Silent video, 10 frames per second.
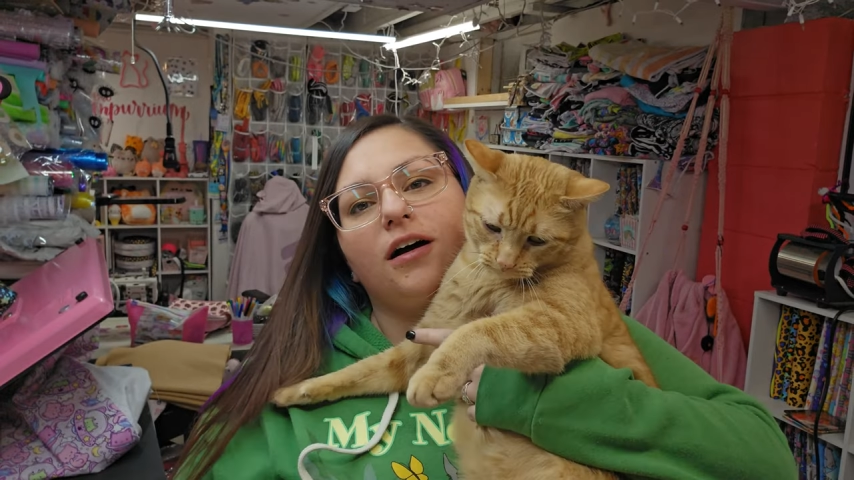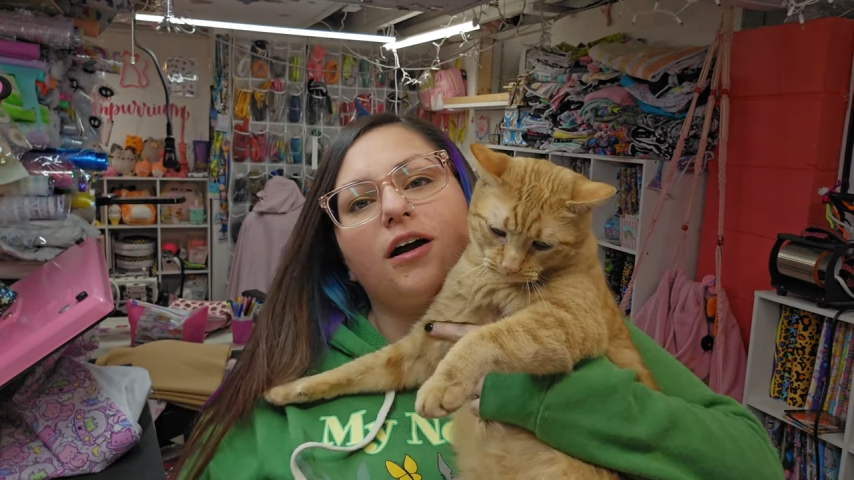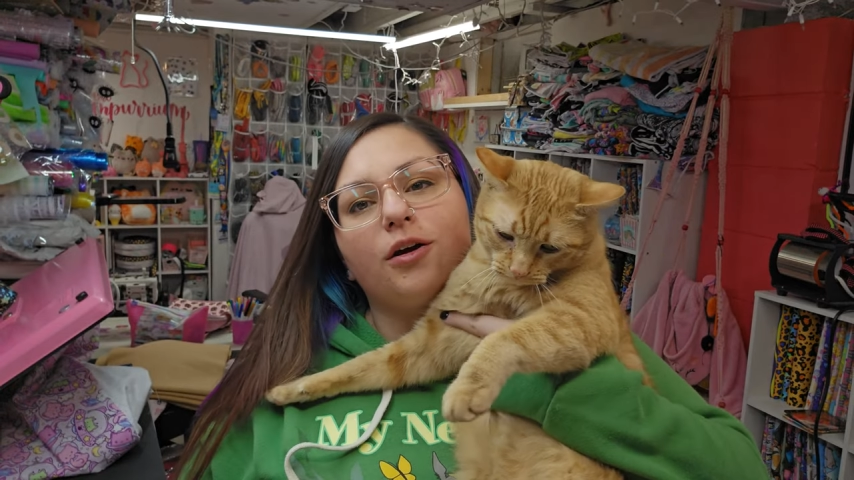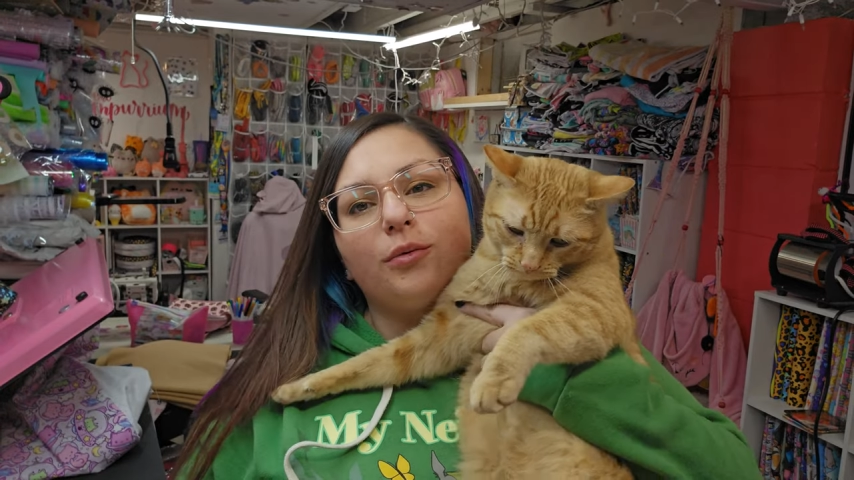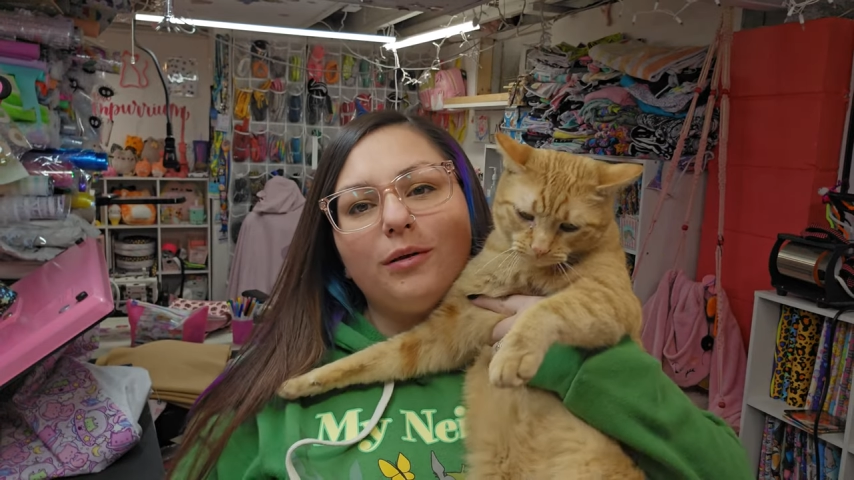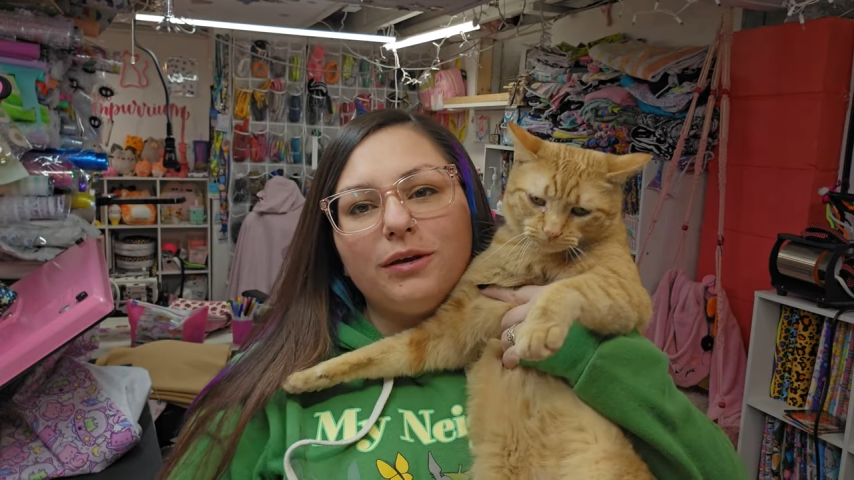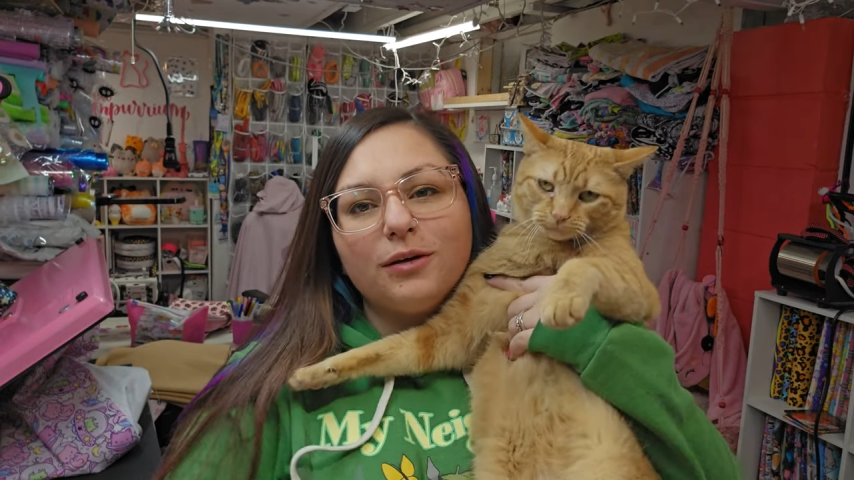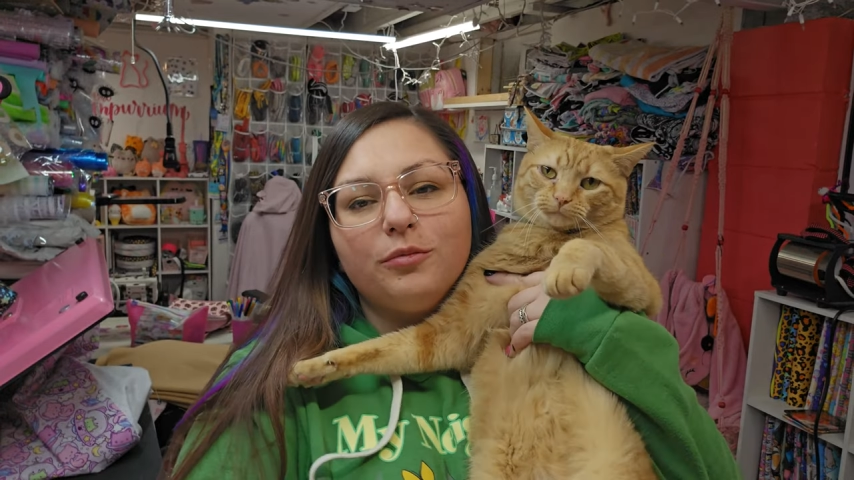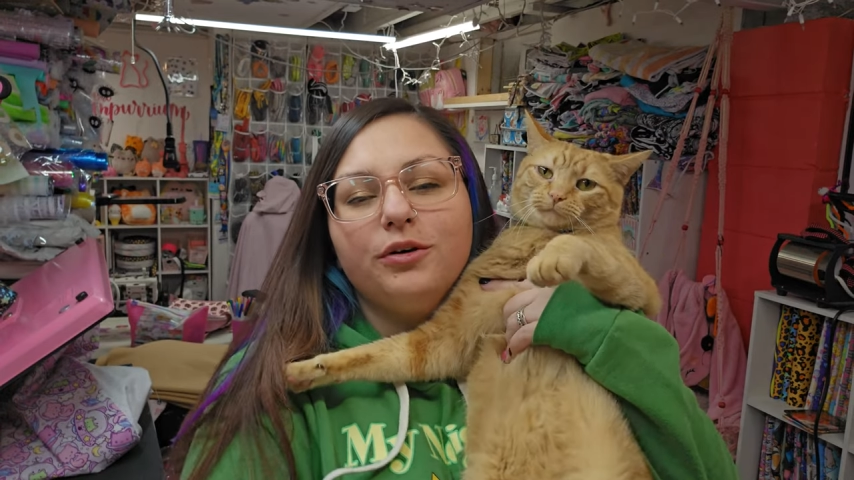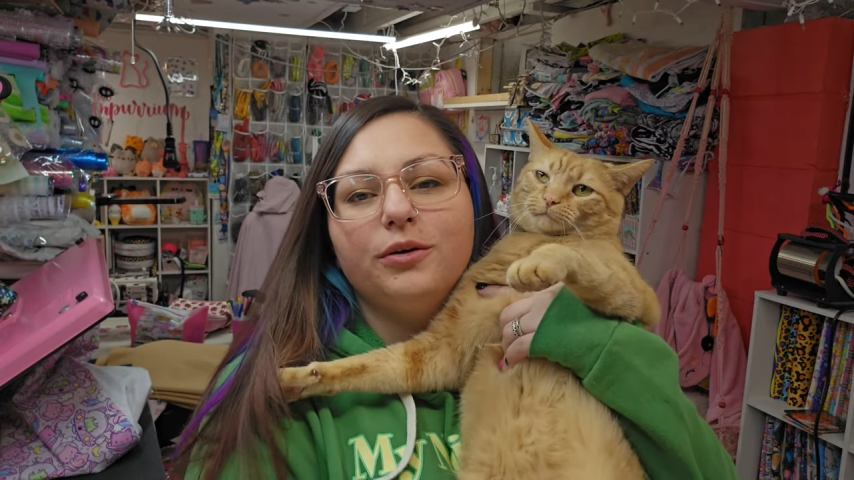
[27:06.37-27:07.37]
our
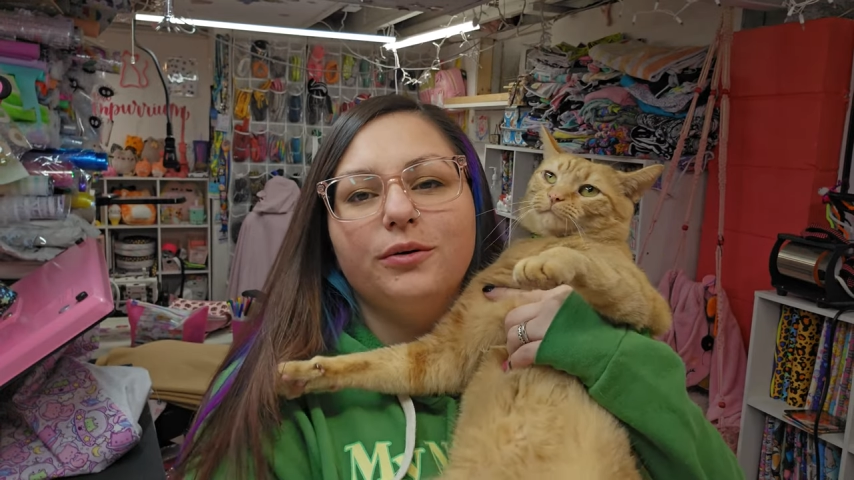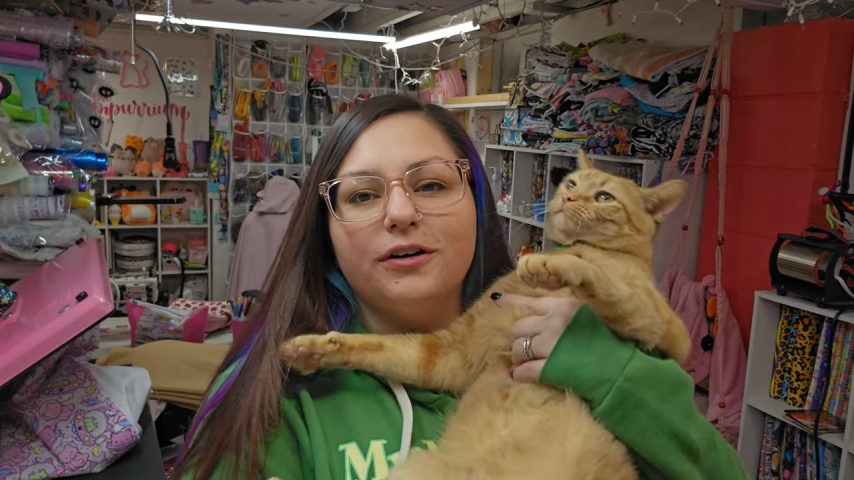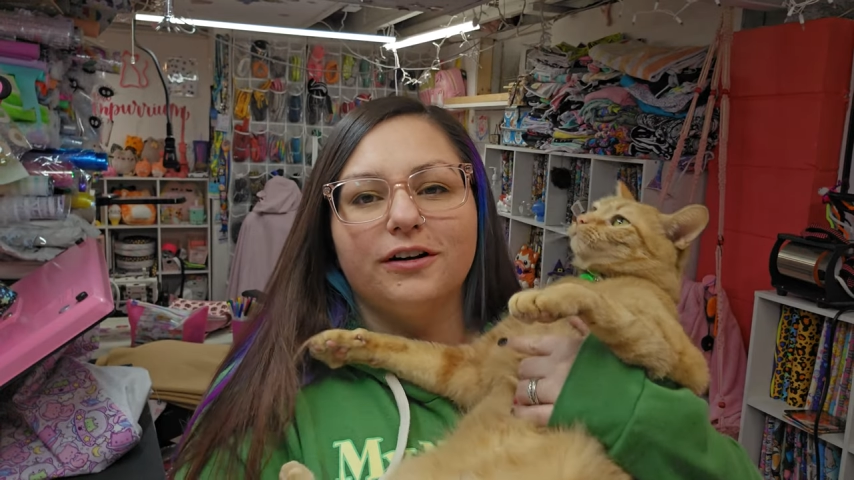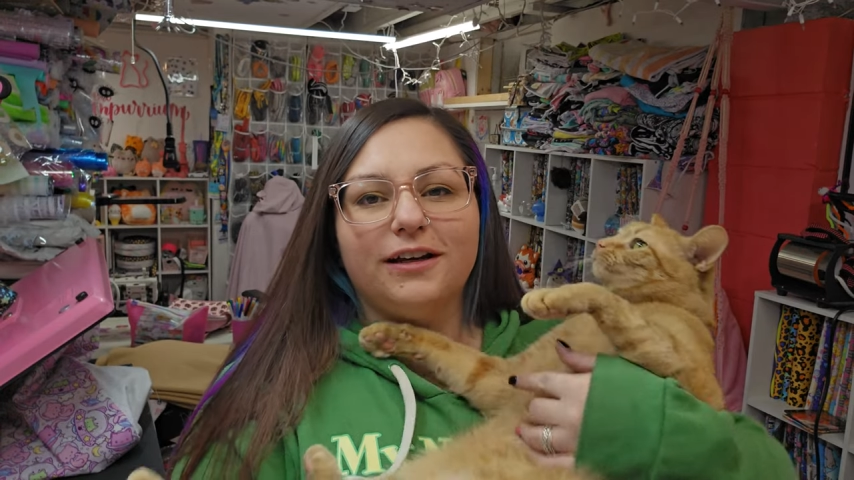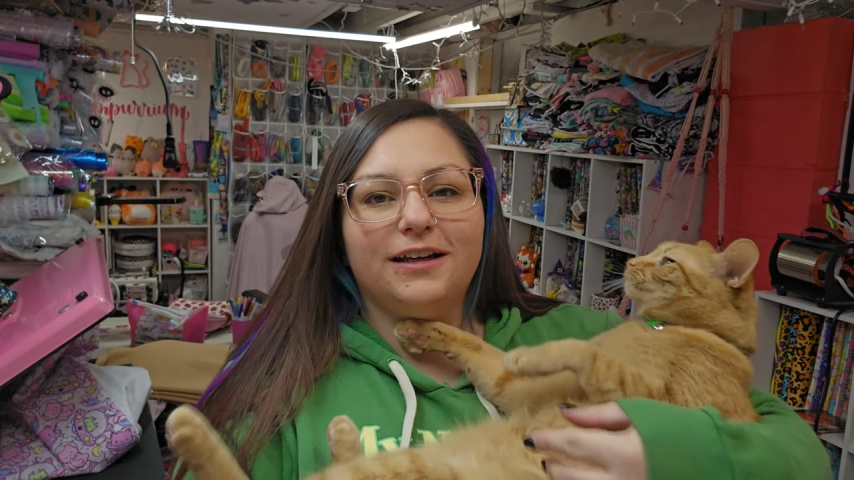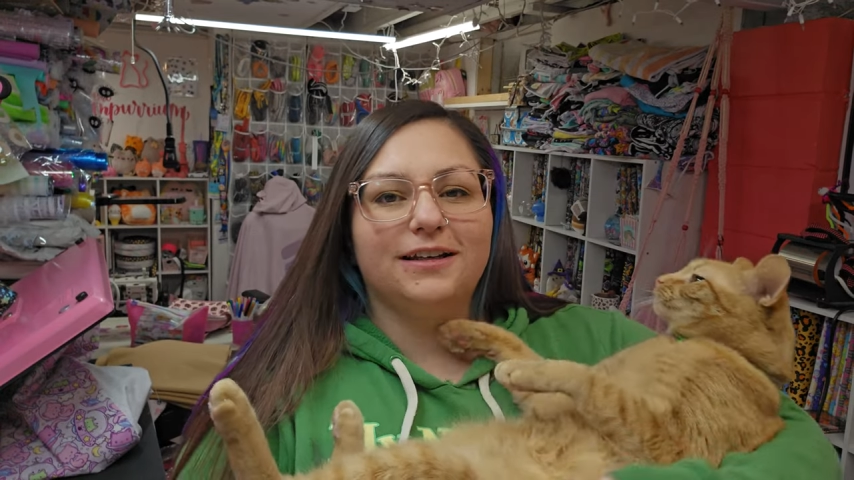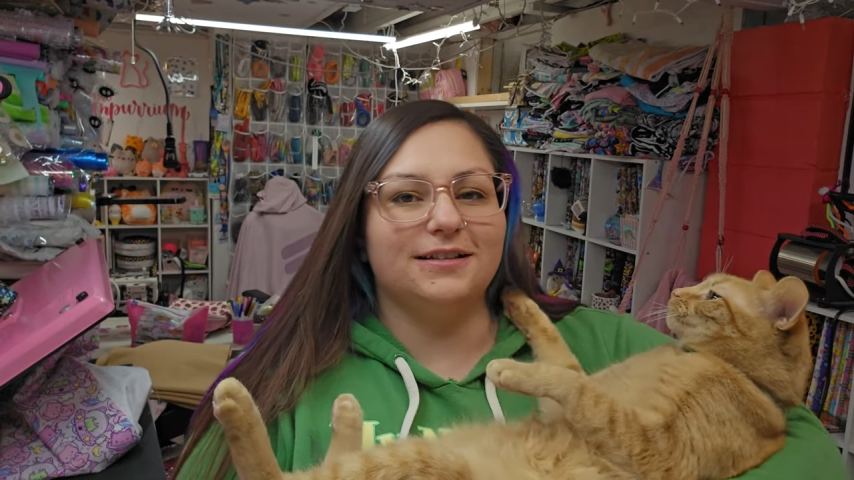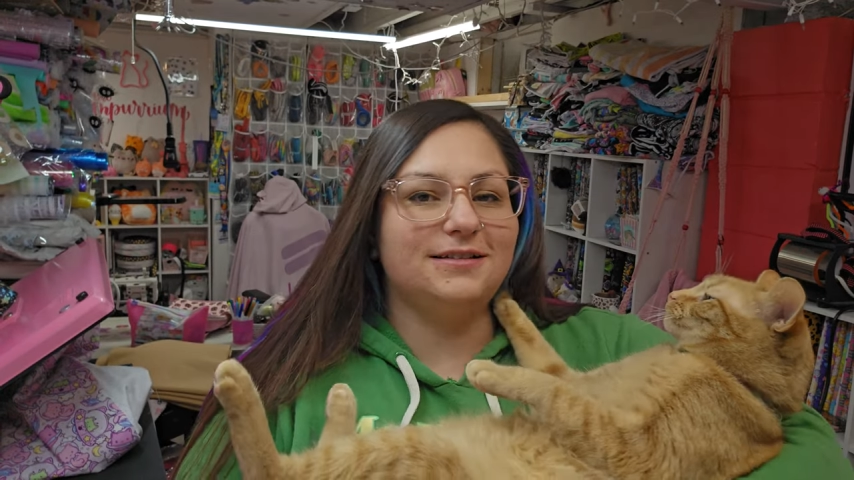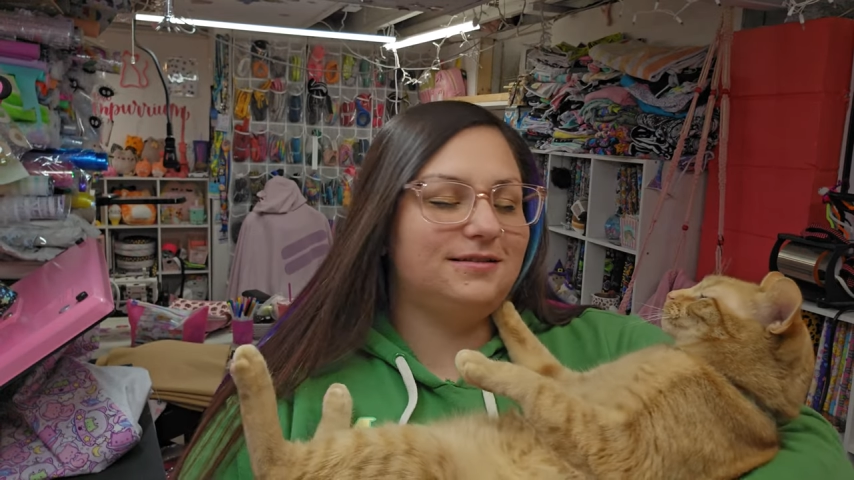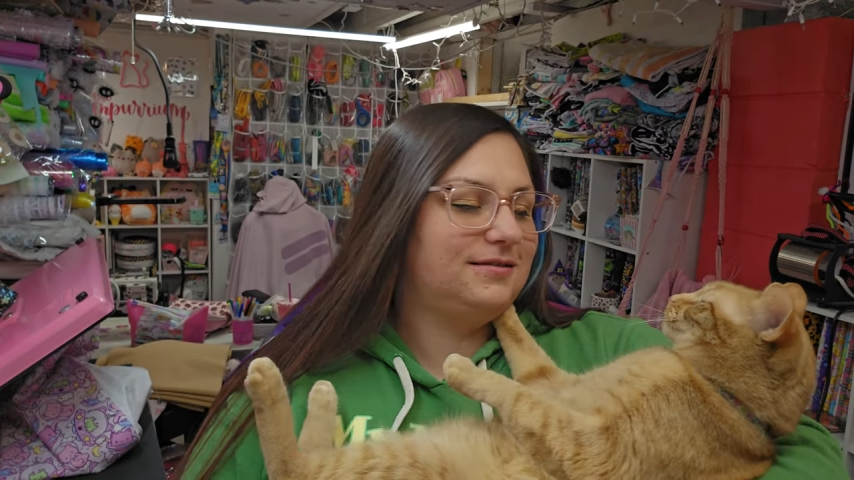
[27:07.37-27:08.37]
webbing pre-order in.